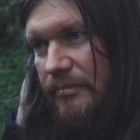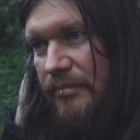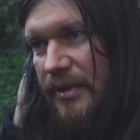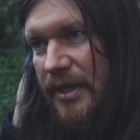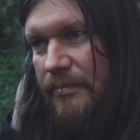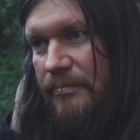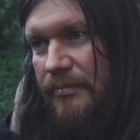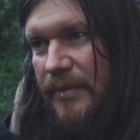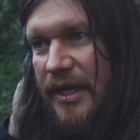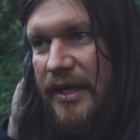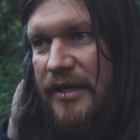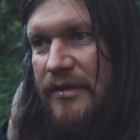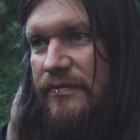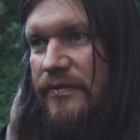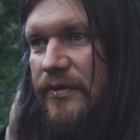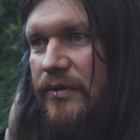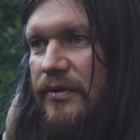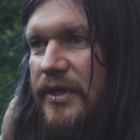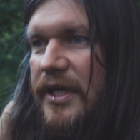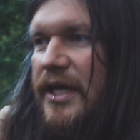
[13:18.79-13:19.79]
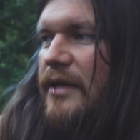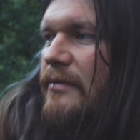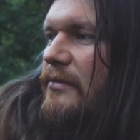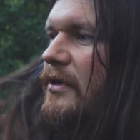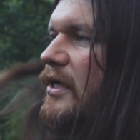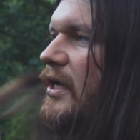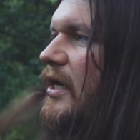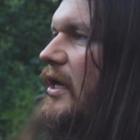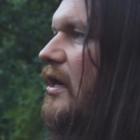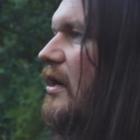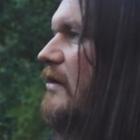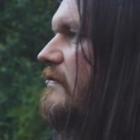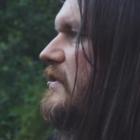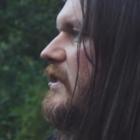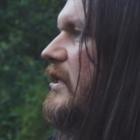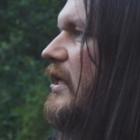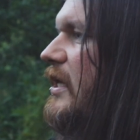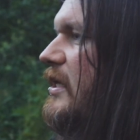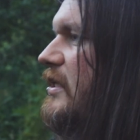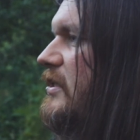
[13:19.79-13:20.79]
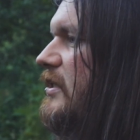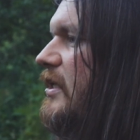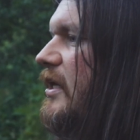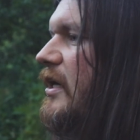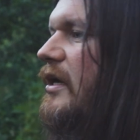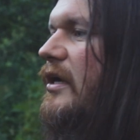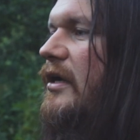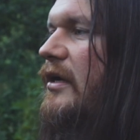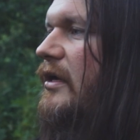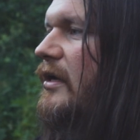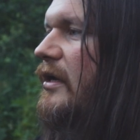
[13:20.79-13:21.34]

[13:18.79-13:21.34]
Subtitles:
being mindful and keep looking after nature,